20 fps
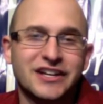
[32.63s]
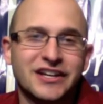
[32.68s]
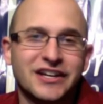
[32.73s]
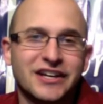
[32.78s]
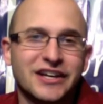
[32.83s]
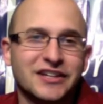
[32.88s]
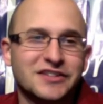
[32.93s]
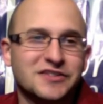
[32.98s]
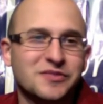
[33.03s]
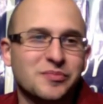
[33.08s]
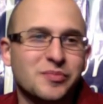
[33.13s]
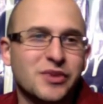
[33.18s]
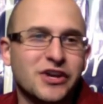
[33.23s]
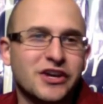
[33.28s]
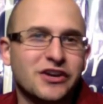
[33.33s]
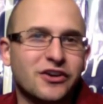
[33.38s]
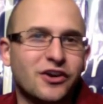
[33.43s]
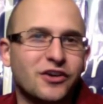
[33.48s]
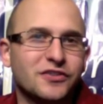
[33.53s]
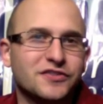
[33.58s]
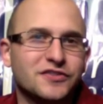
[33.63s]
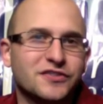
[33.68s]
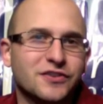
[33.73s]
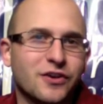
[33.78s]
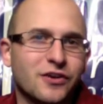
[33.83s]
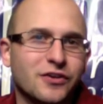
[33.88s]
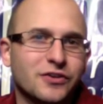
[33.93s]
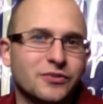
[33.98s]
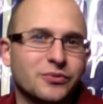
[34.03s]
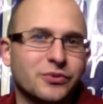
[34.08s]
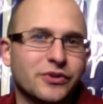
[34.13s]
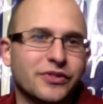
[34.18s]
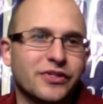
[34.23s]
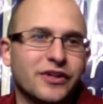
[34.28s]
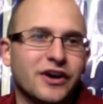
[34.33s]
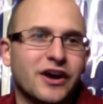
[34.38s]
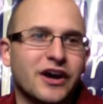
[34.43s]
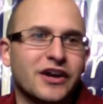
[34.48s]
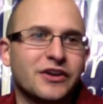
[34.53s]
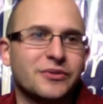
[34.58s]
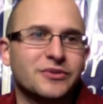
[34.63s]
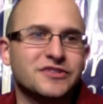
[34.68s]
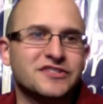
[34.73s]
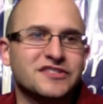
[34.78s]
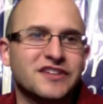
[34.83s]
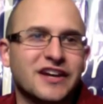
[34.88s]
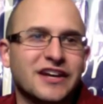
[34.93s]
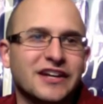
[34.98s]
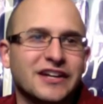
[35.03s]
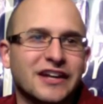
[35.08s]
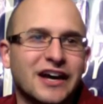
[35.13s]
And to me, it all started with Iowa State